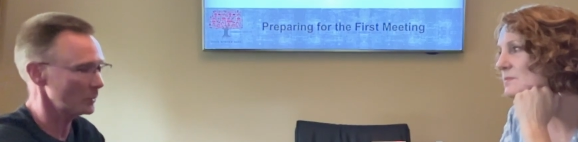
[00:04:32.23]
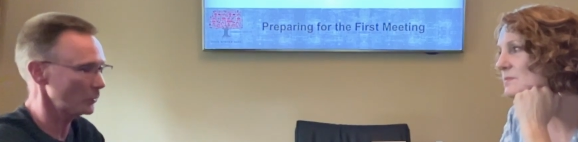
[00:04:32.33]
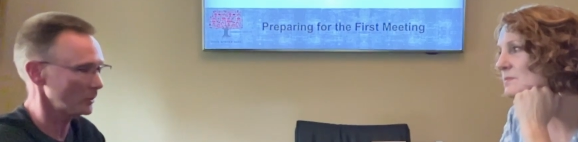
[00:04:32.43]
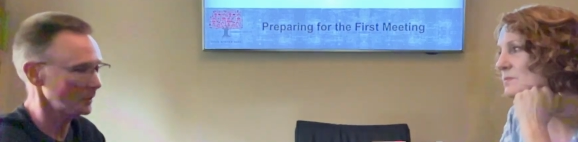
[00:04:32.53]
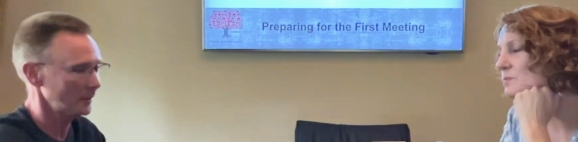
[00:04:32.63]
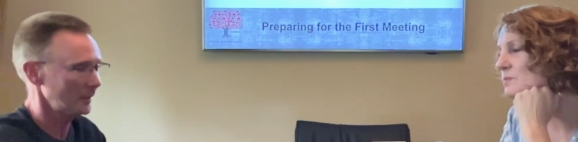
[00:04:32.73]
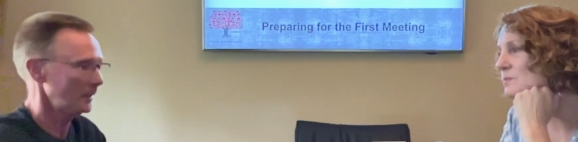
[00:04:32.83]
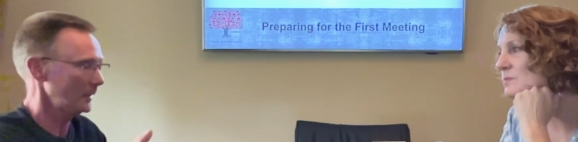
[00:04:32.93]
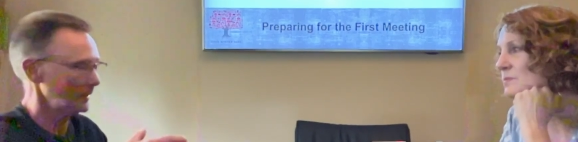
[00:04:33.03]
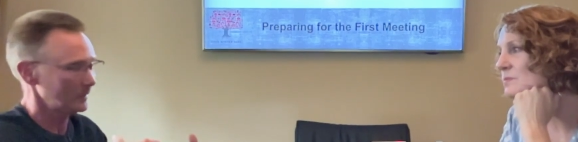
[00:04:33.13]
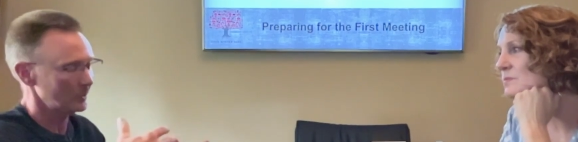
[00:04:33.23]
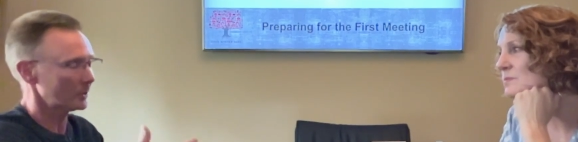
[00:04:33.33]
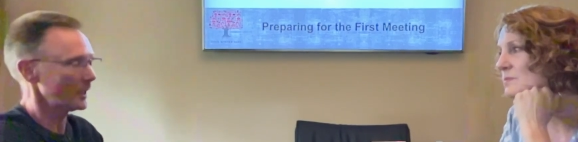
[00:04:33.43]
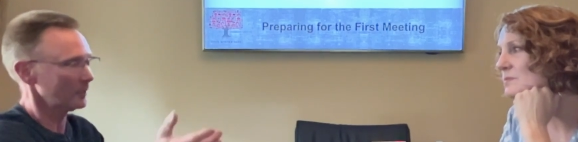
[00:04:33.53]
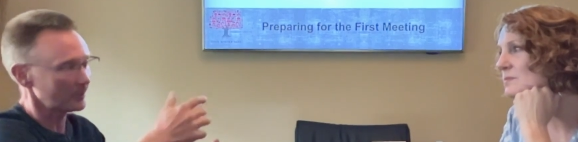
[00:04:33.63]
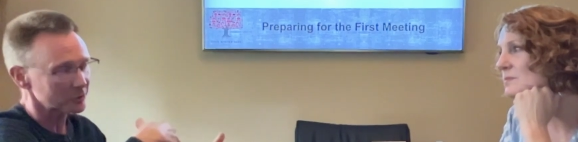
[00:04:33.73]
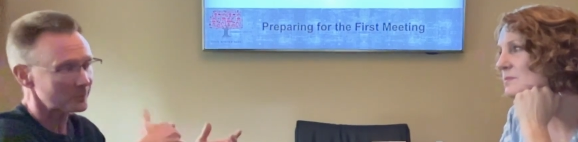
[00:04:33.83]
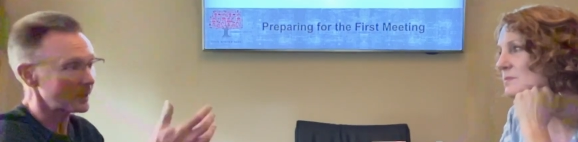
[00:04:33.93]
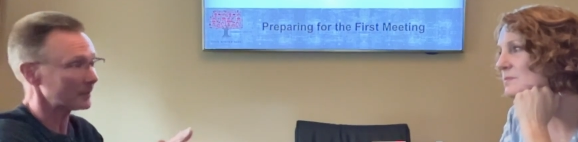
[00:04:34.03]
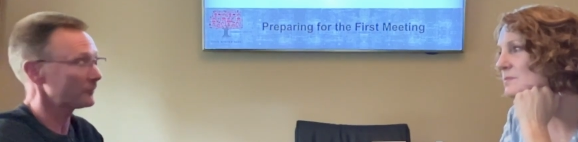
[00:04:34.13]
Speaker 1: we'll you know, kind of bounce
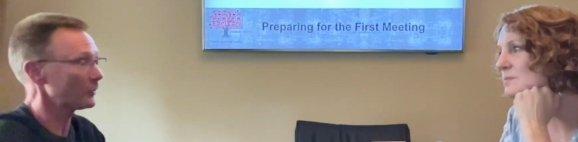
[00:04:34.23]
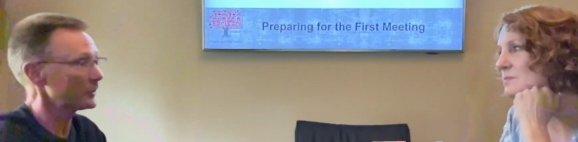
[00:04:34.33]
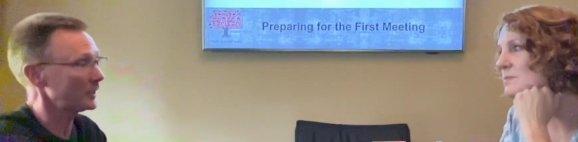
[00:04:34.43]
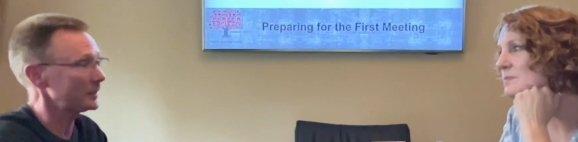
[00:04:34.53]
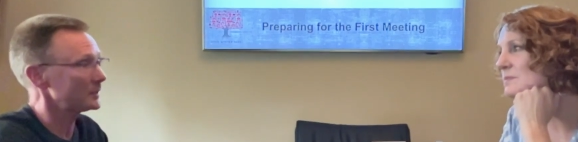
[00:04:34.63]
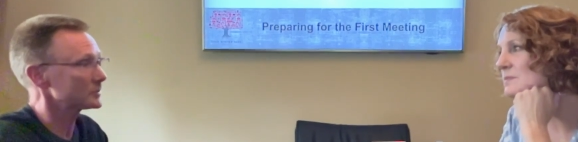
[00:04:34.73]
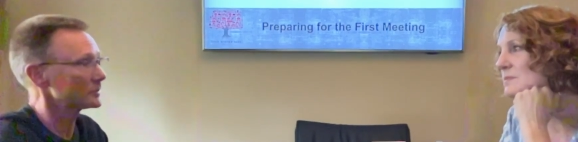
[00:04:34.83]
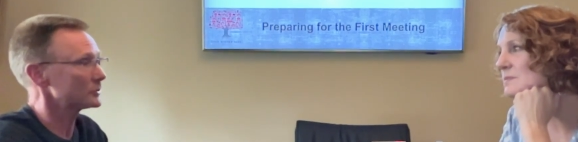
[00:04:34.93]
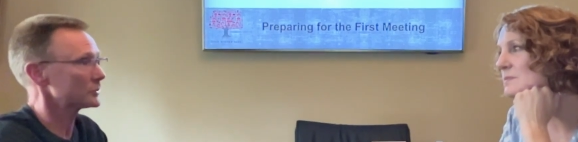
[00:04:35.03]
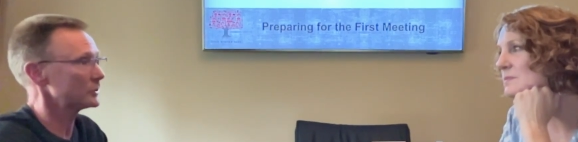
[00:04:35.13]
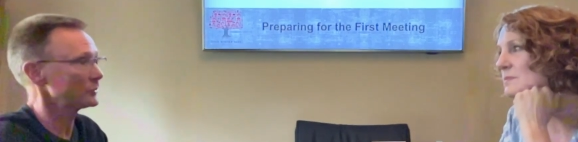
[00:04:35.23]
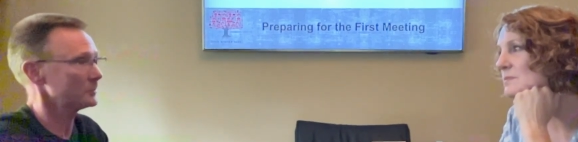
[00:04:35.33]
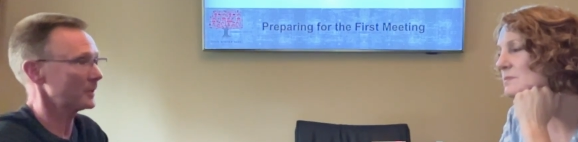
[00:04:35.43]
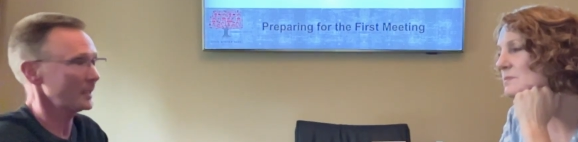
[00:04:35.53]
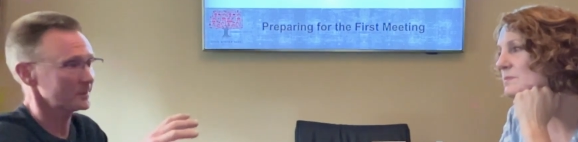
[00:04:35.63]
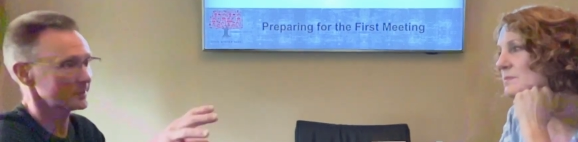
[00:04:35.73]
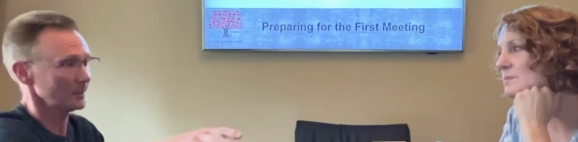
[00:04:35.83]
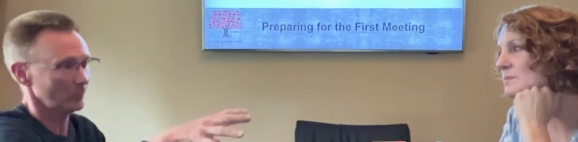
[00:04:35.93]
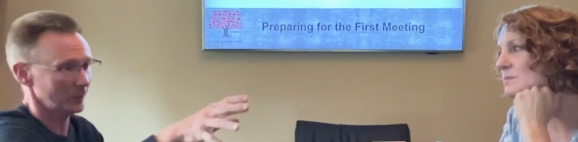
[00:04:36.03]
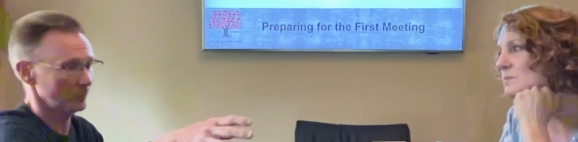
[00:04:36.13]
back and forth ideas and just share some guidance on
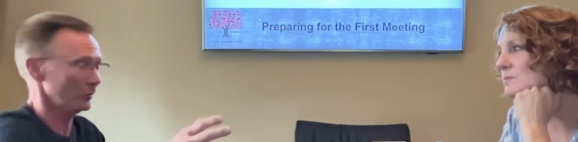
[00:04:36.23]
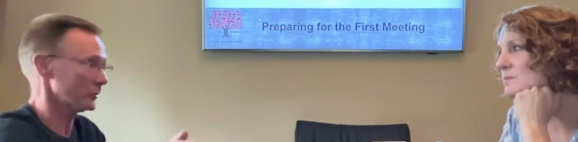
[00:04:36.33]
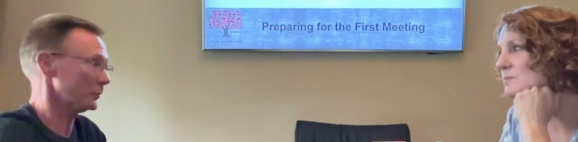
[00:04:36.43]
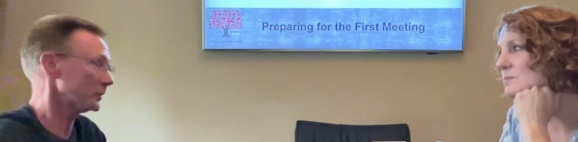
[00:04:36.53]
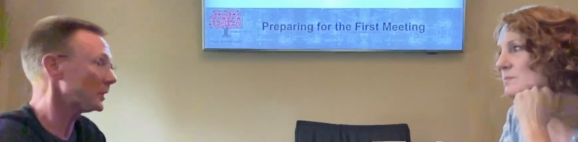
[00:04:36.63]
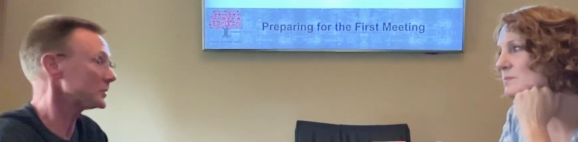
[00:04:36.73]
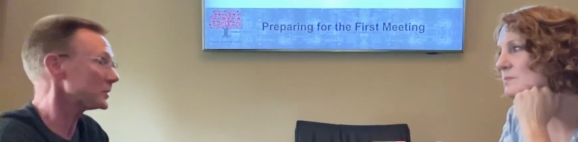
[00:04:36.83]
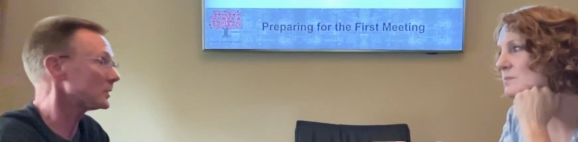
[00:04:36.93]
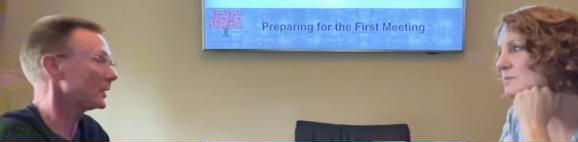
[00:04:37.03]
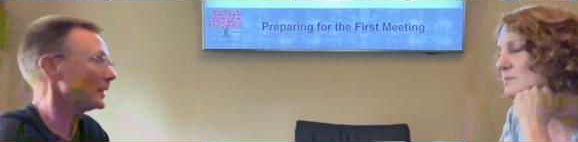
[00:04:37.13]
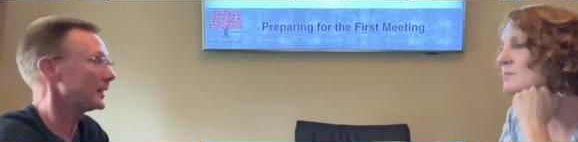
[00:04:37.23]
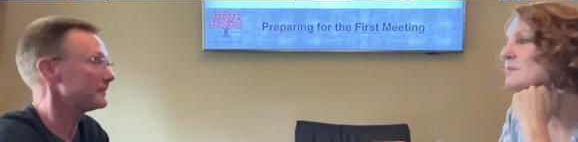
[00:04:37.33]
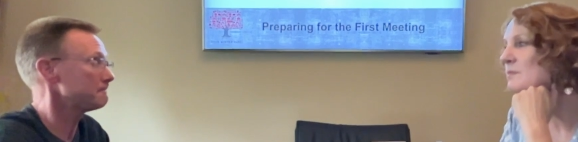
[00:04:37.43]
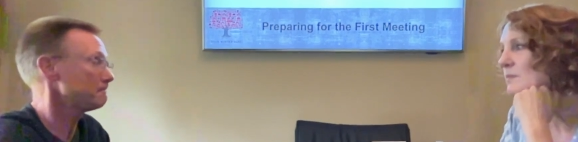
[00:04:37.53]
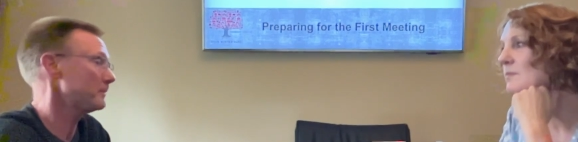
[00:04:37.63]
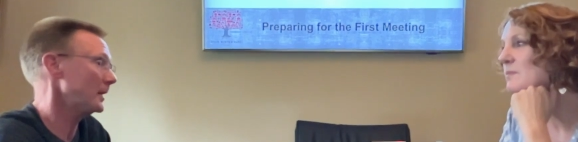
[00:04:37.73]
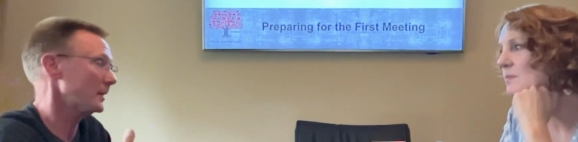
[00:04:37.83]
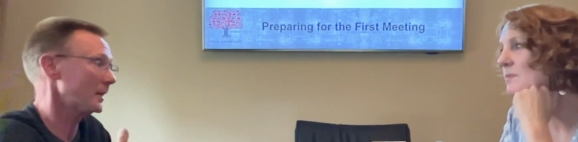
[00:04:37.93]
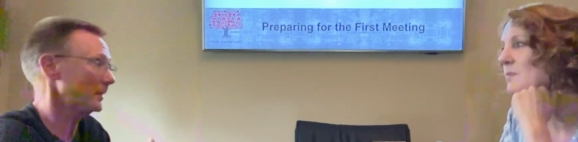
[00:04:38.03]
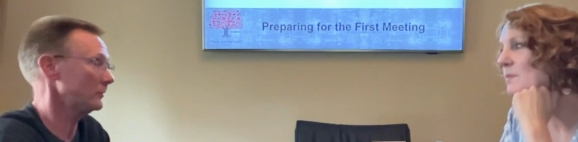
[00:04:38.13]
what works, what doesn't, um, and they
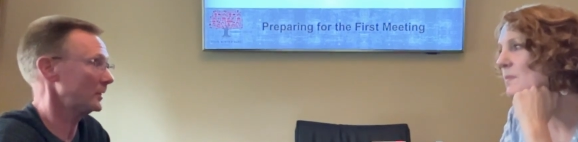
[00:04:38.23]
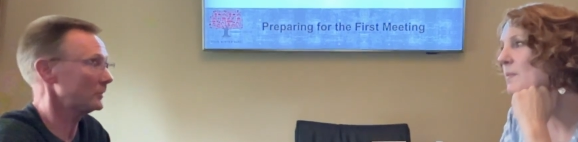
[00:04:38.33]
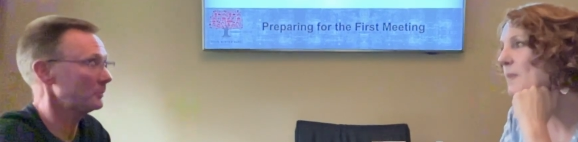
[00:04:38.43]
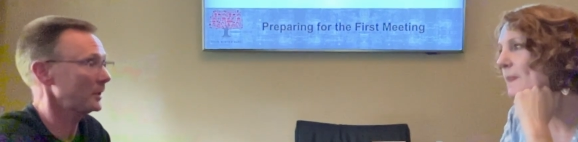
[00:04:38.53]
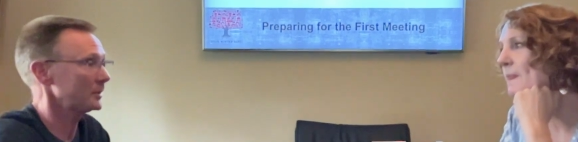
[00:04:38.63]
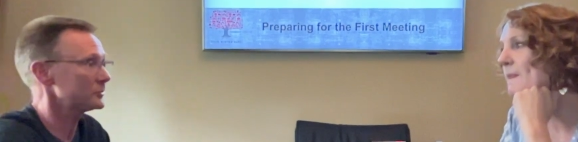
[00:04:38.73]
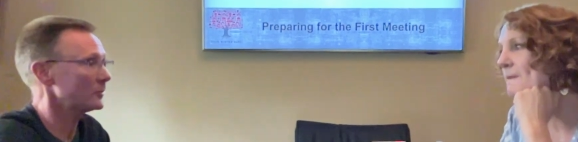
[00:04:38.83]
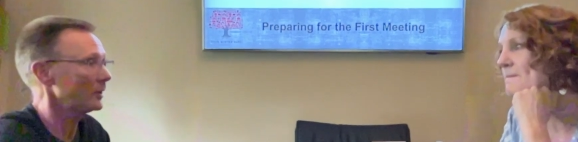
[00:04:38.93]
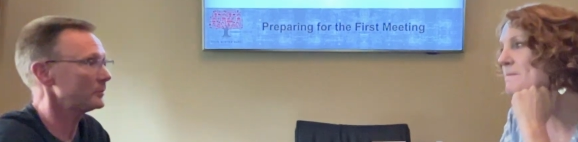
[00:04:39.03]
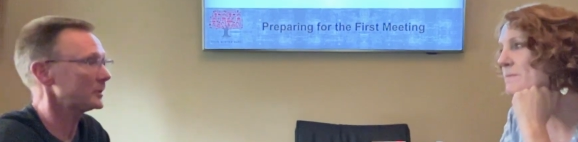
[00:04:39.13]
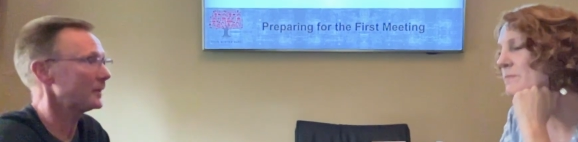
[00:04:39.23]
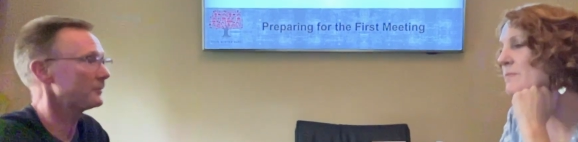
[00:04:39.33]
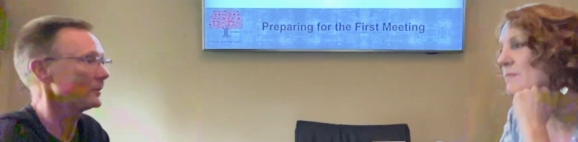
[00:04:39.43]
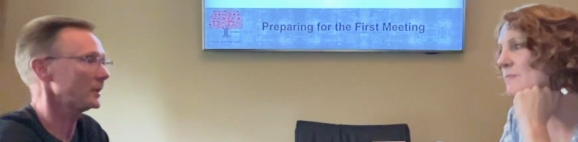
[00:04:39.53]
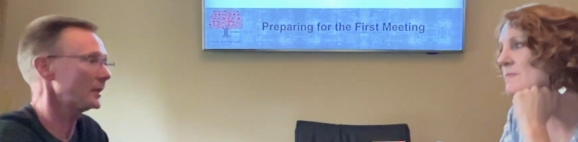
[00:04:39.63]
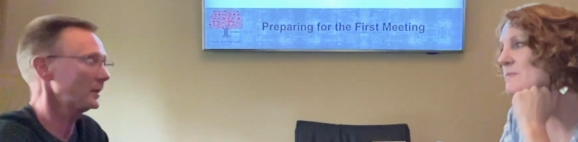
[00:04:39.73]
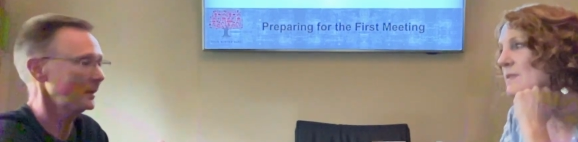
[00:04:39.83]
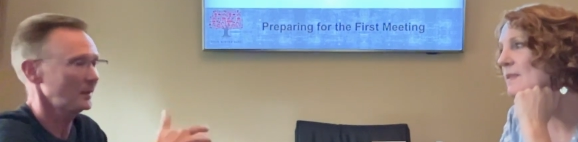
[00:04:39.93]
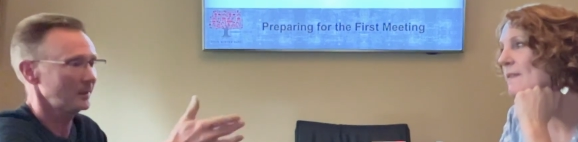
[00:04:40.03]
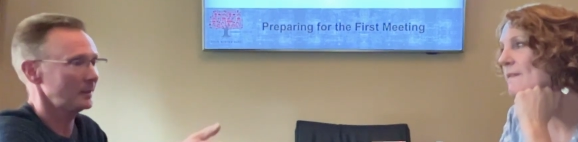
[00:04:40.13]
can get the plans drawn. But definitely,
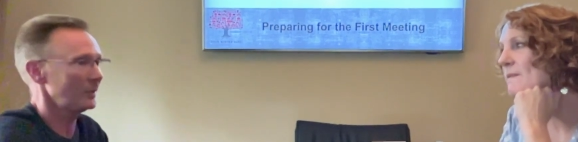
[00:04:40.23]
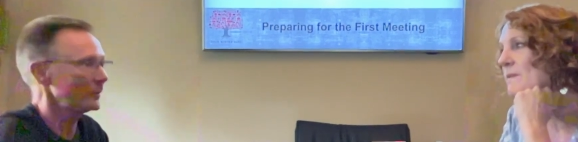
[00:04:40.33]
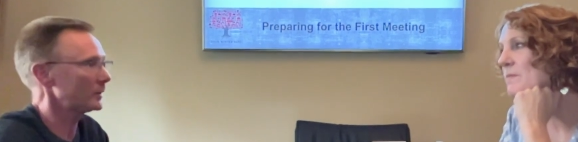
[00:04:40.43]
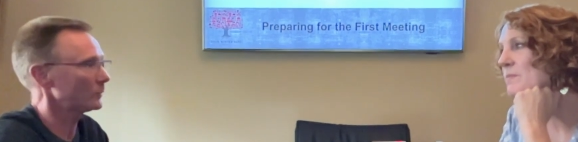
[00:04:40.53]
yeah, we,